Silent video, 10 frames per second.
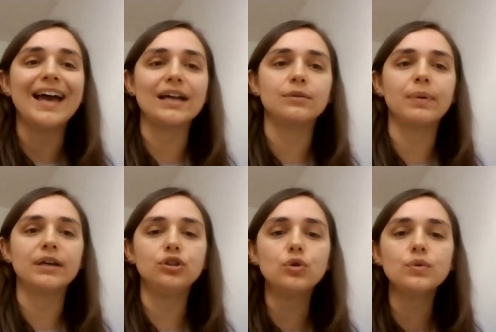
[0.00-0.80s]
And
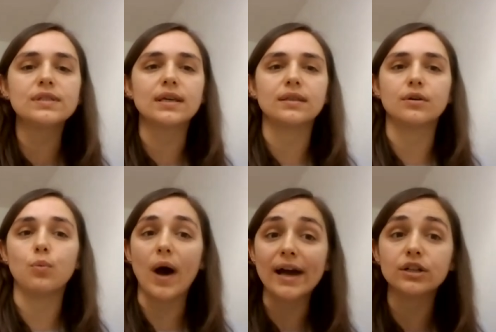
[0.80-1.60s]
by using the
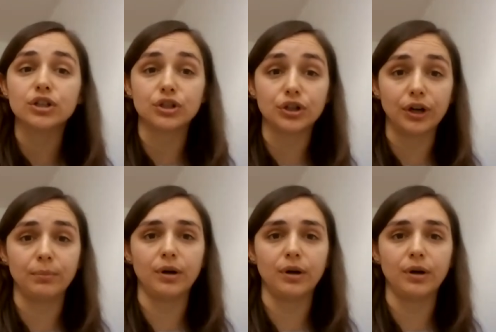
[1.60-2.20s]
wider term